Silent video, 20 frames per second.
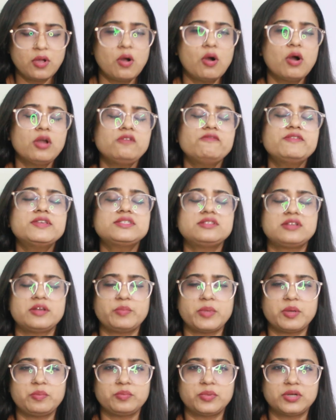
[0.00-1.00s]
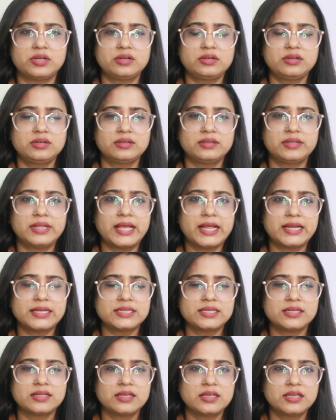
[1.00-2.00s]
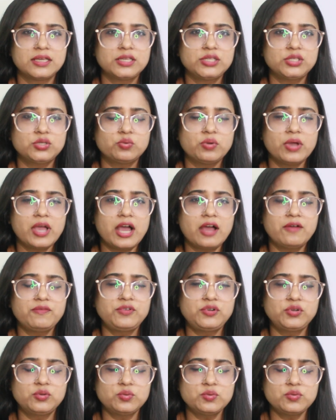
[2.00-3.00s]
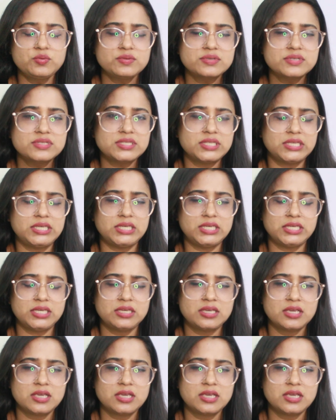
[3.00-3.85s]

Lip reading: Always remember that you have to see